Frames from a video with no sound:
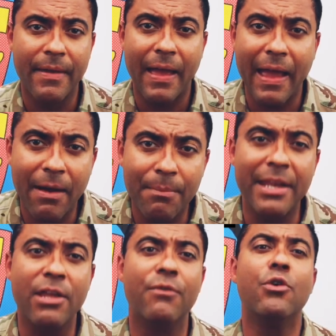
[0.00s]
How
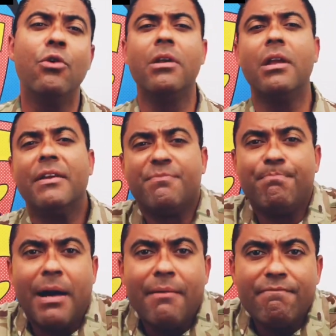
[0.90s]
many of your life's
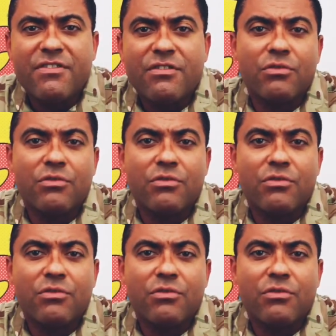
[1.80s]
bumps